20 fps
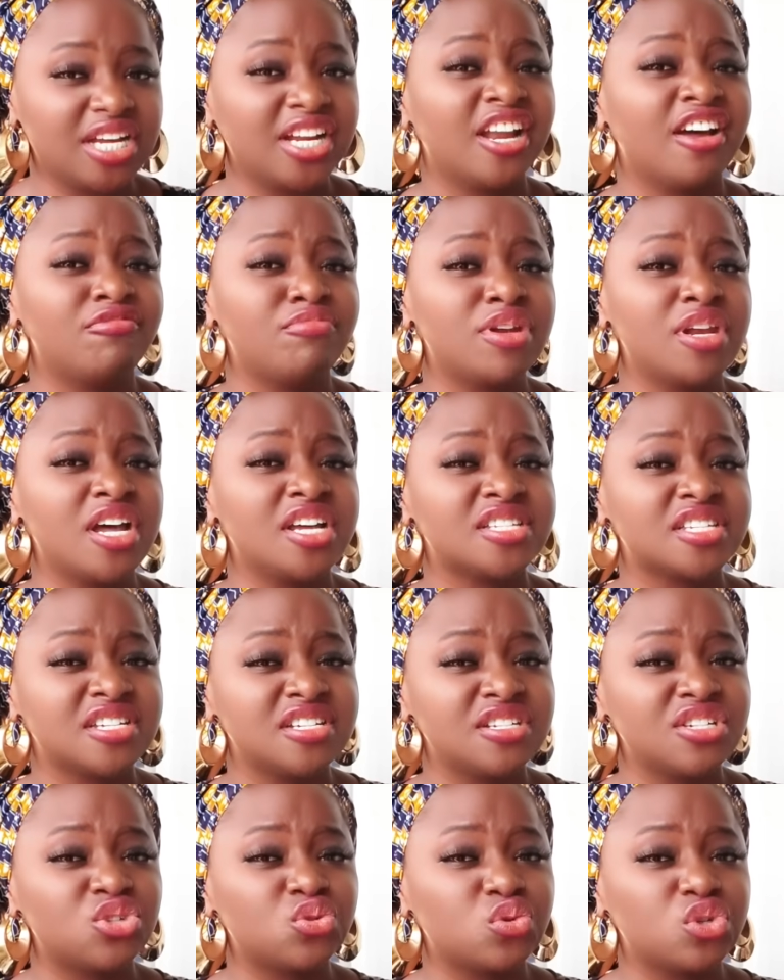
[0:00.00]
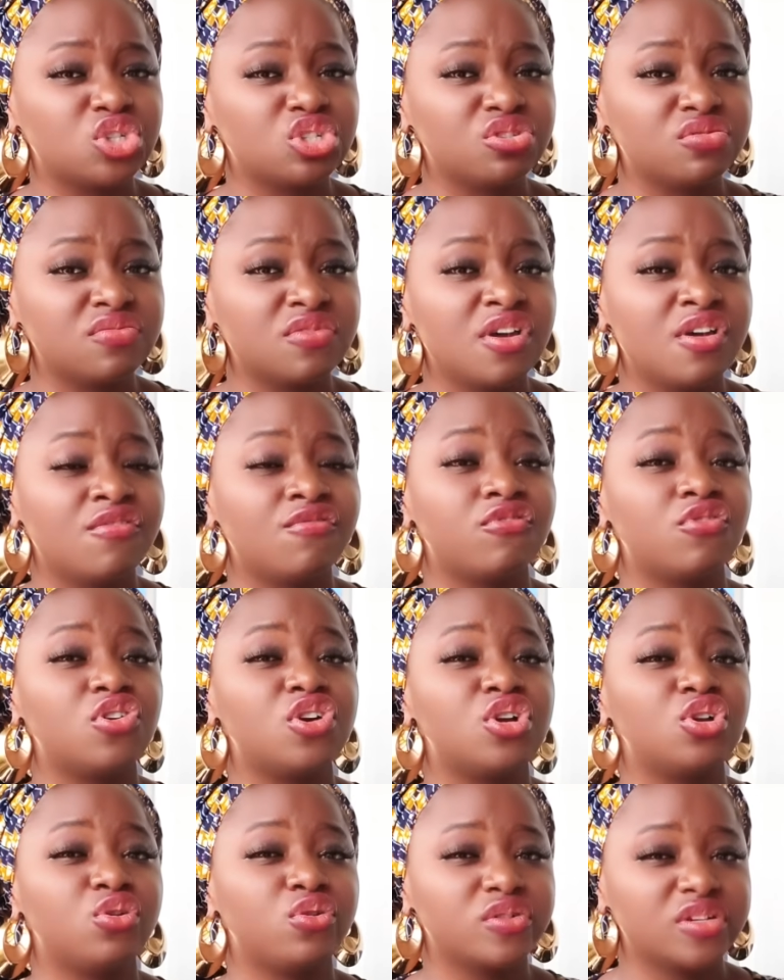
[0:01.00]
And I've been asking this question
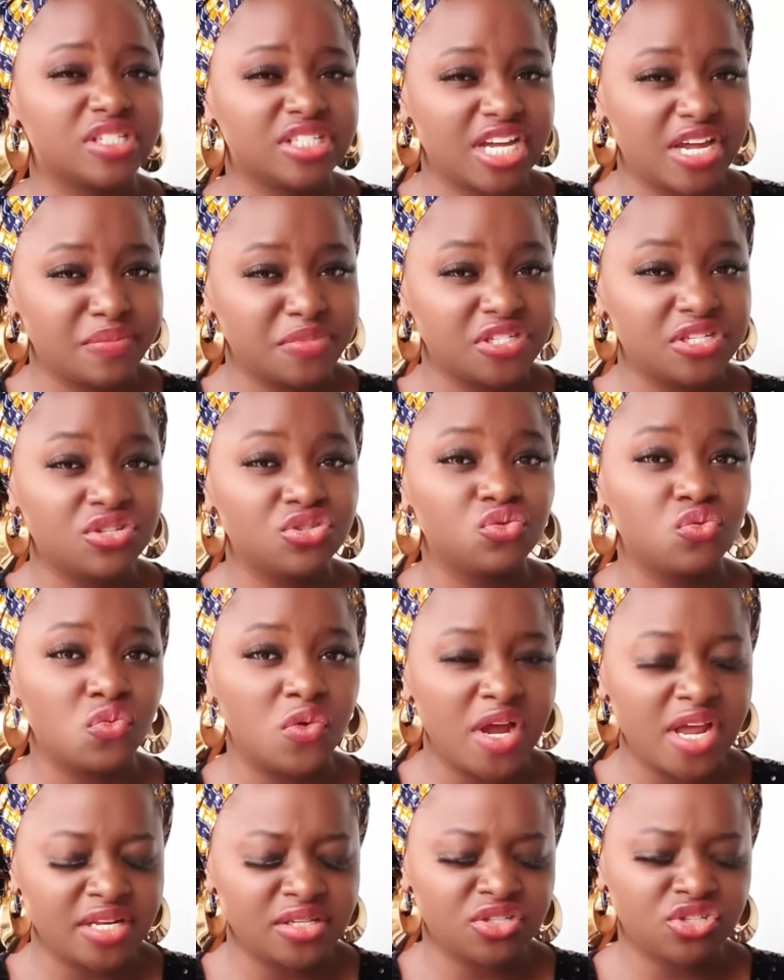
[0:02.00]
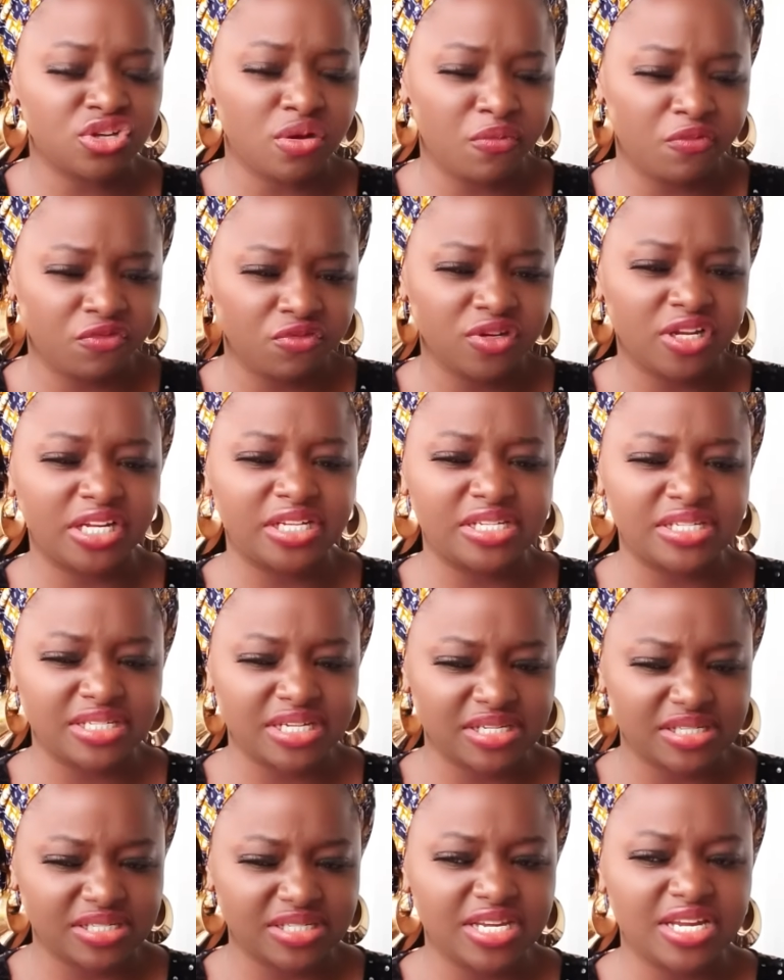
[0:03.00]
for a long time. Since when some
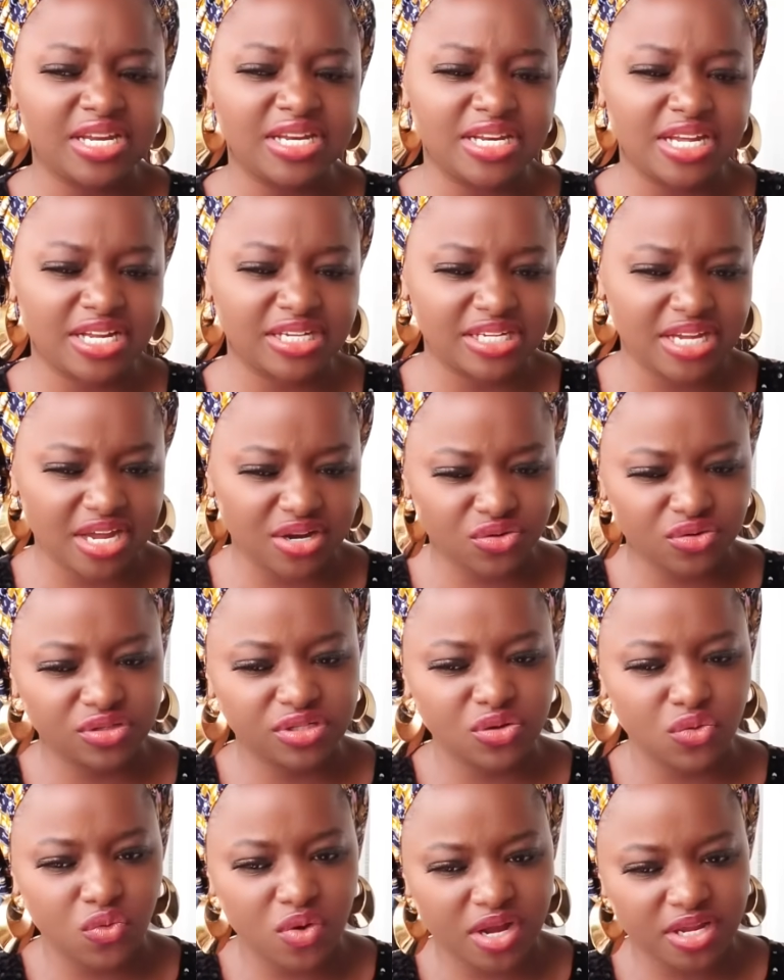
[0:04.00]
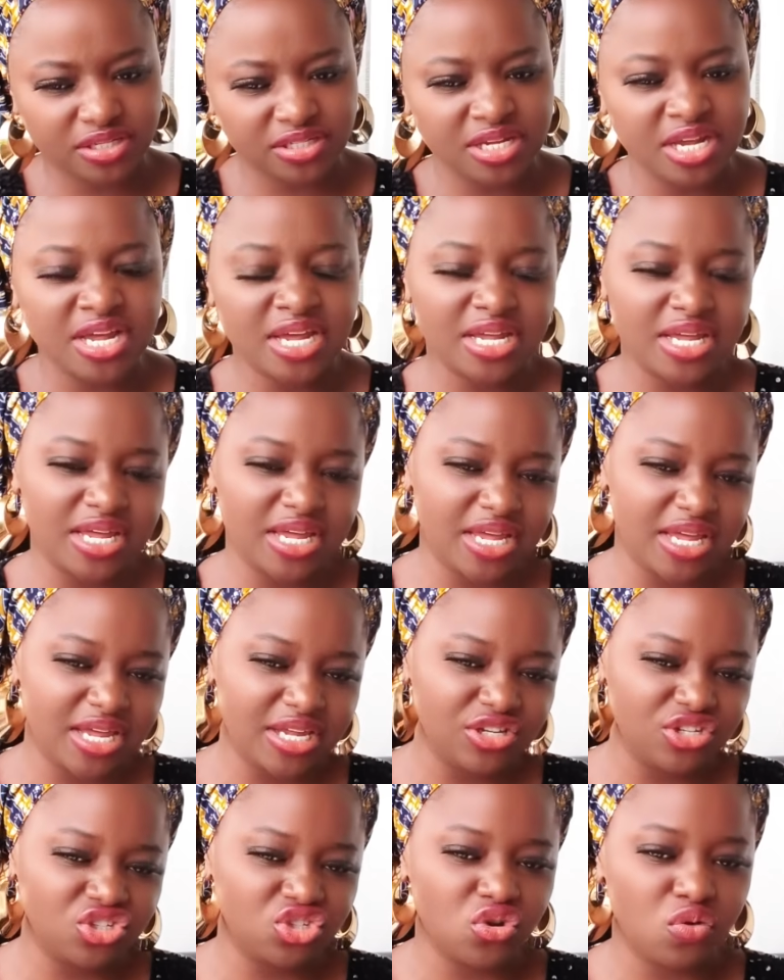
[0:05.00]
Fulanis are saying that they are not the ones.
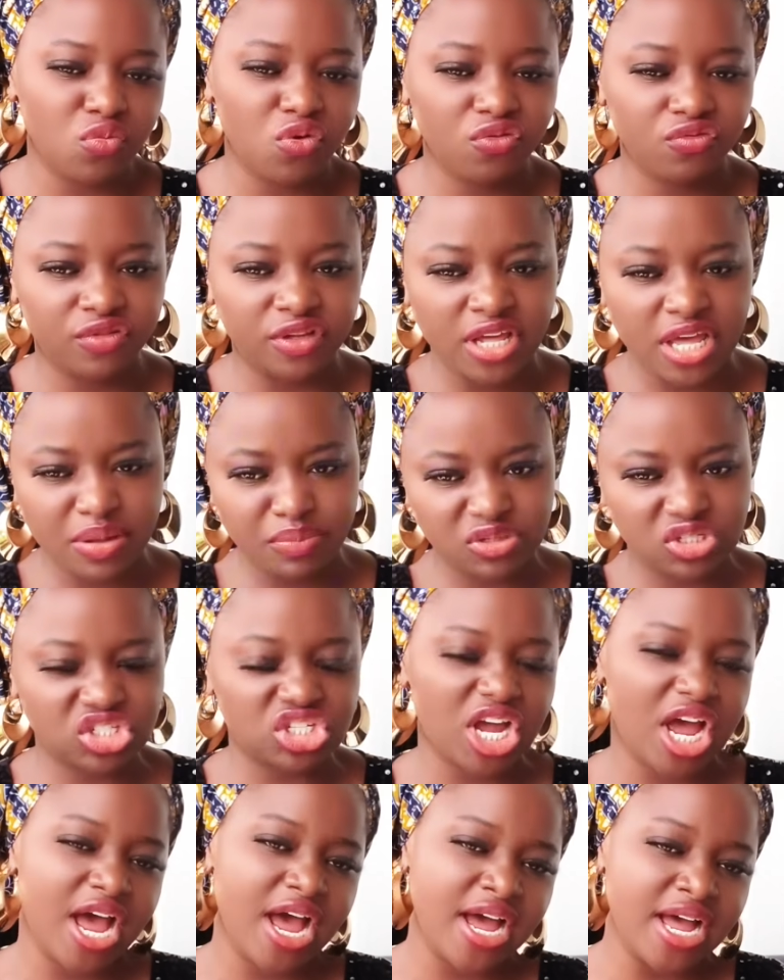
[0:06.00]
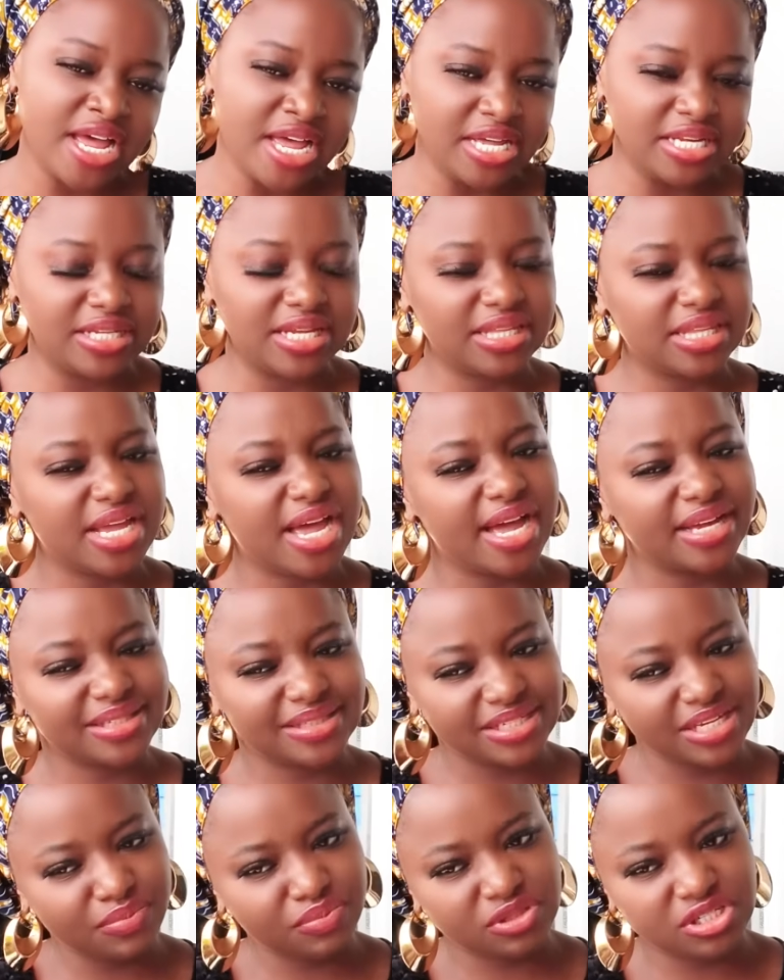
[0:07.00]
Some of them, that are
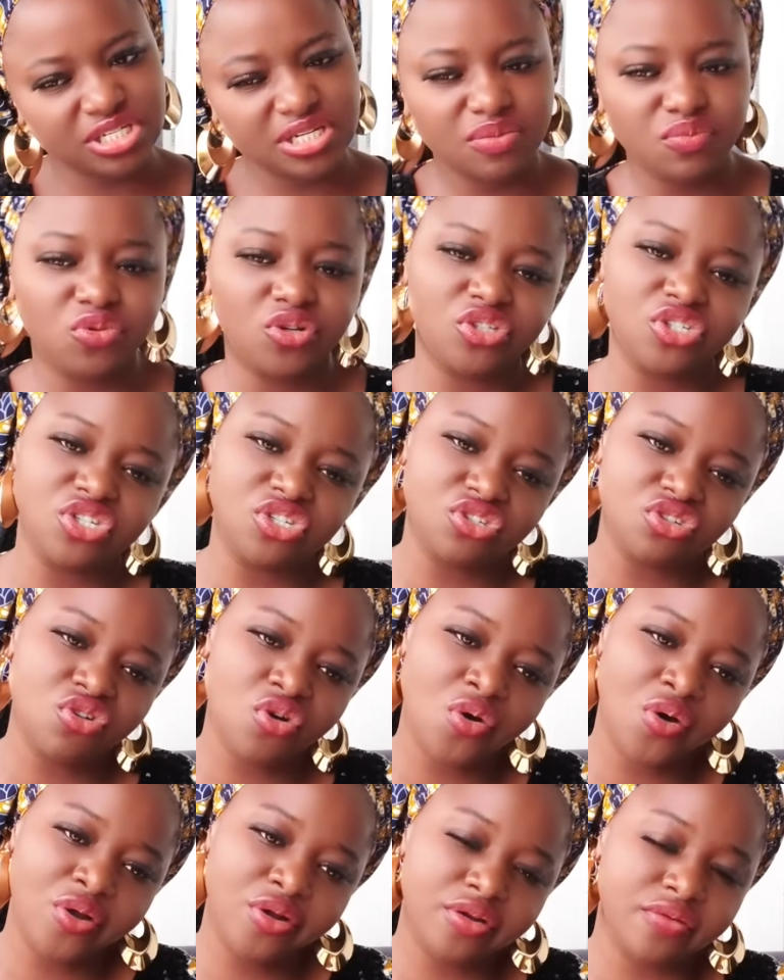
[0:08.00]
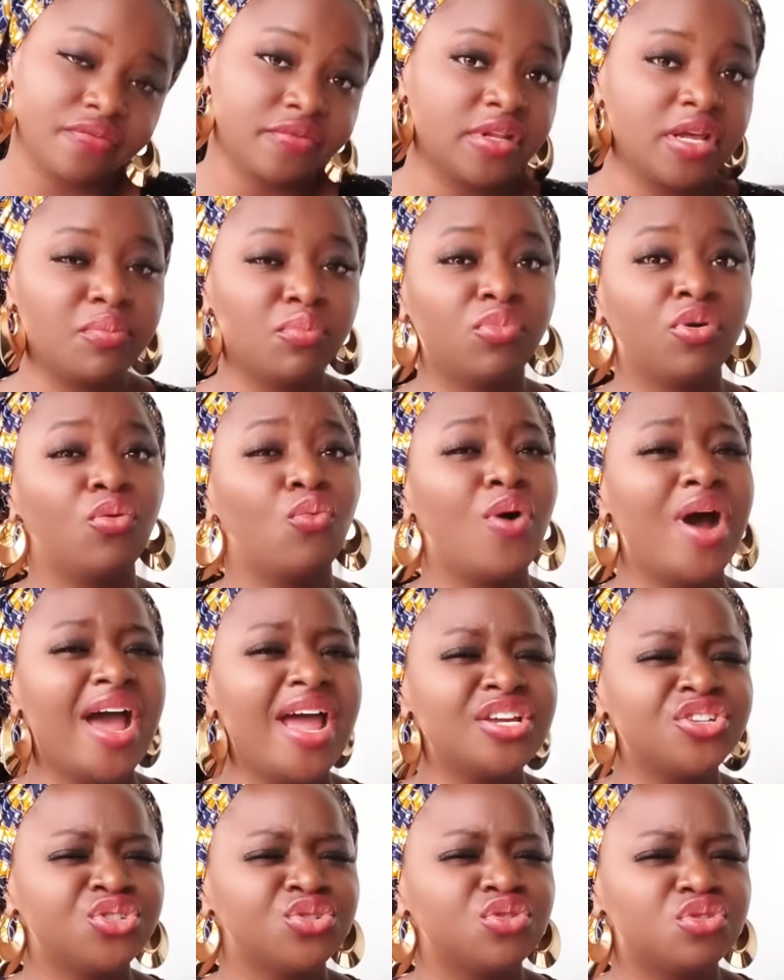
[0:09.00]
accepting, but it's not all of them. But
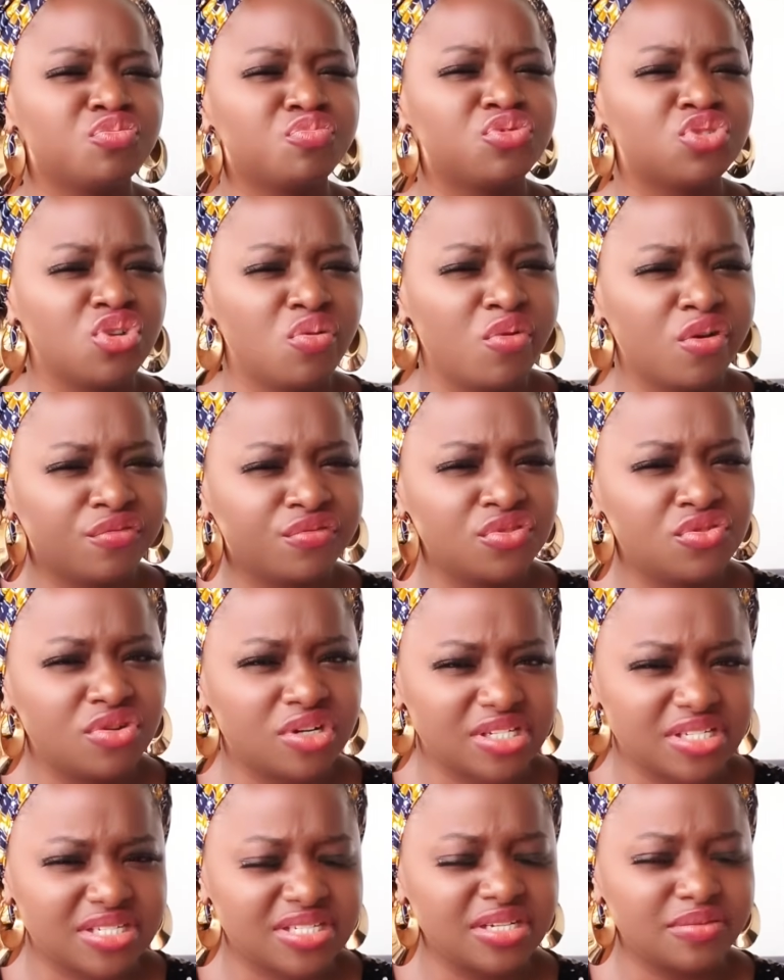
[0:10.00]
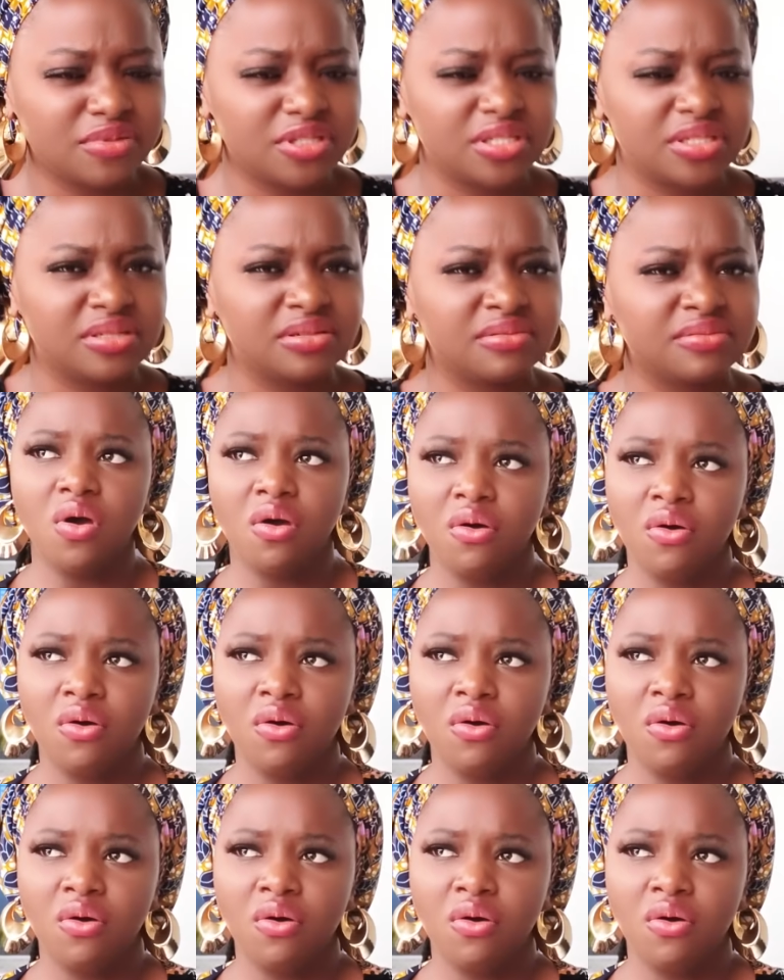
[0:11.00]
why should some of you accept?